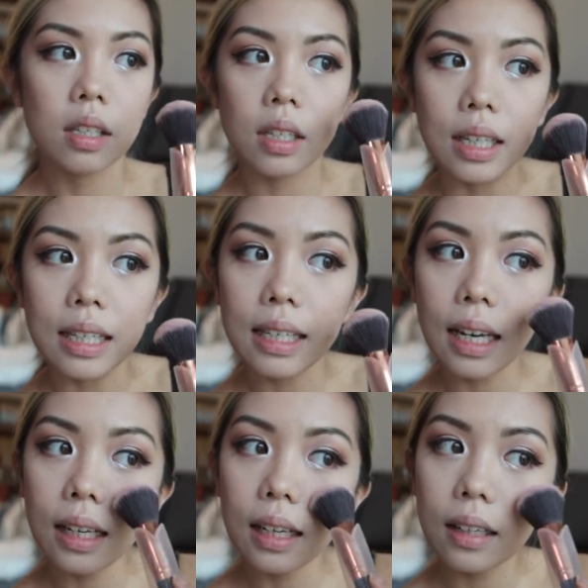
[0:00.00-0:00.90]
to
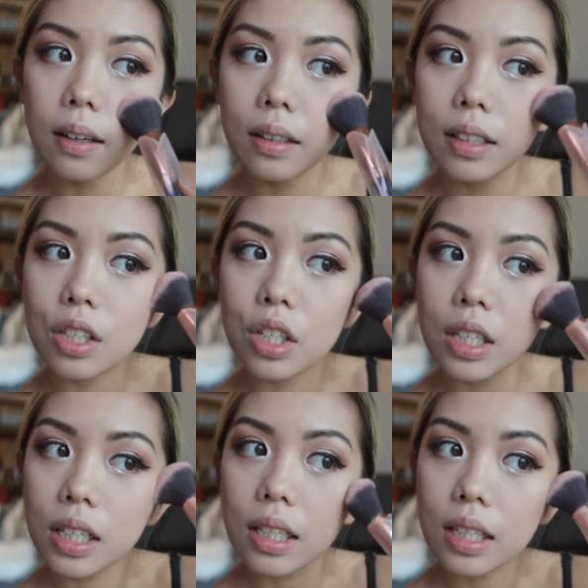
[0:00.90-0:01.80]
get it on the
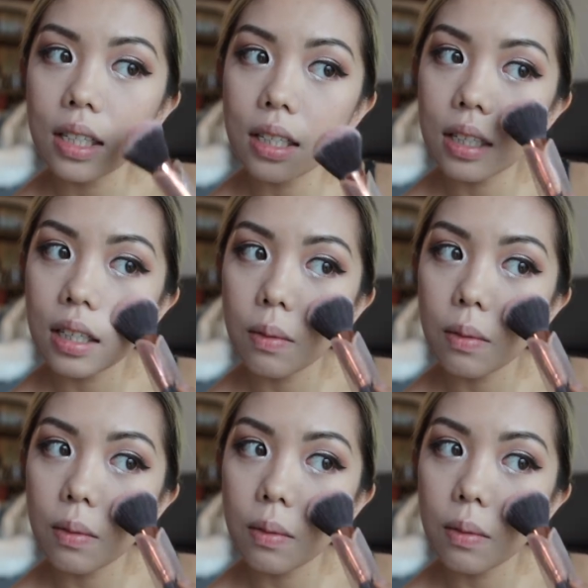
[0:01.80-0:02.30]
cheeks.